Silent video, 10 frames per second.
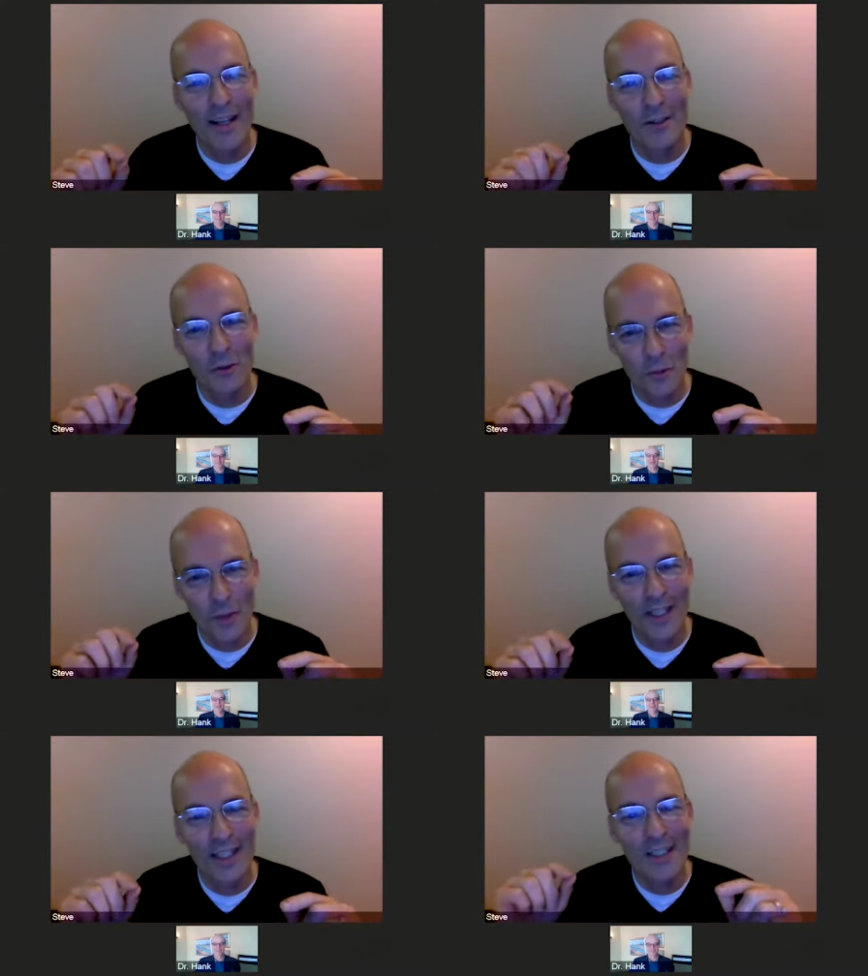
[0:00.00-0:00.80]
It's
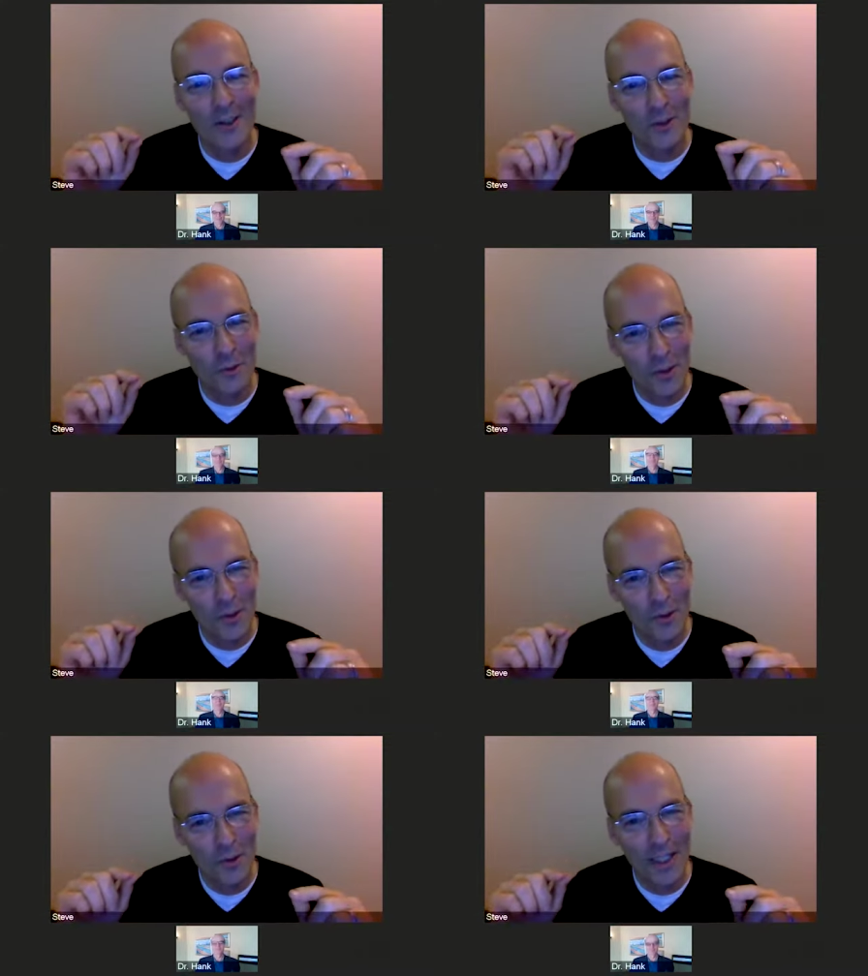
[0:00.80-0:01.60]
really
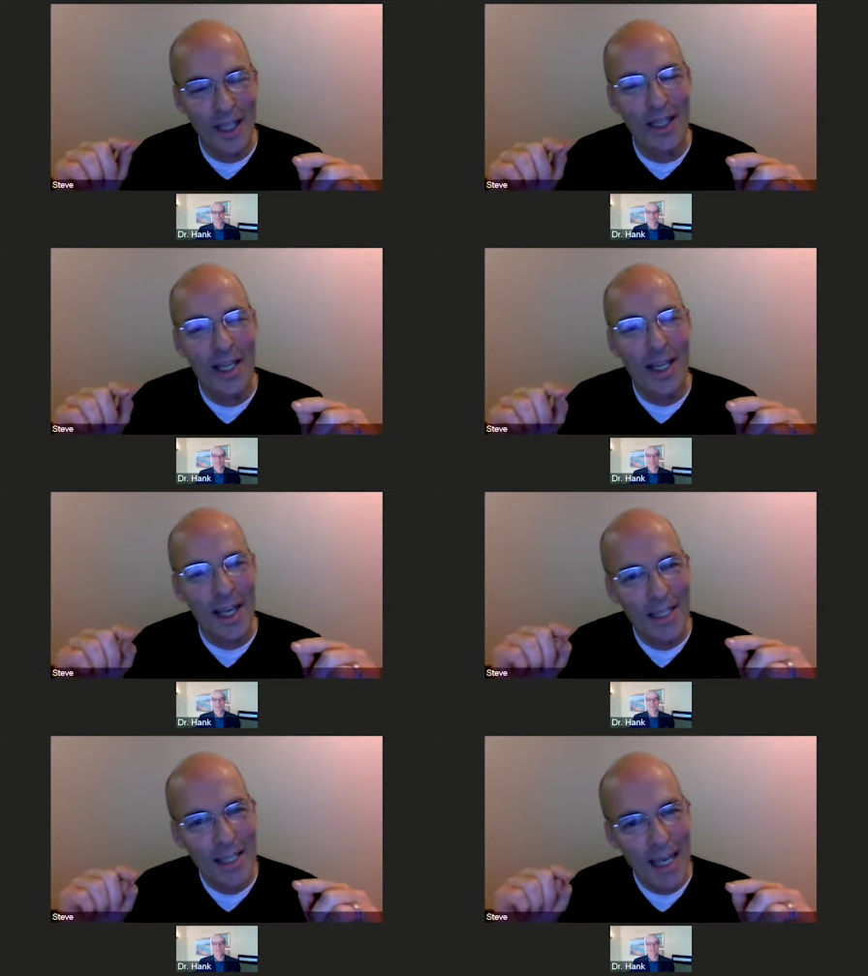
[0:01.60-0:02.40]
true. And they,
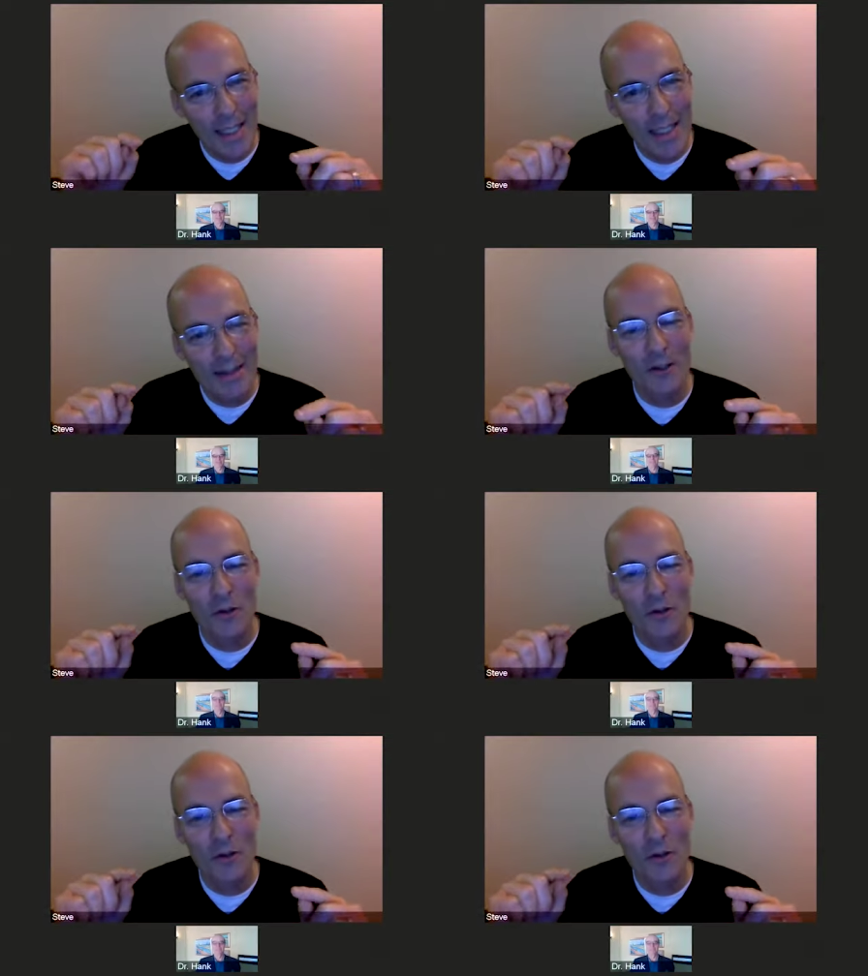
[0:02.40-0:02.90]
they can't get there.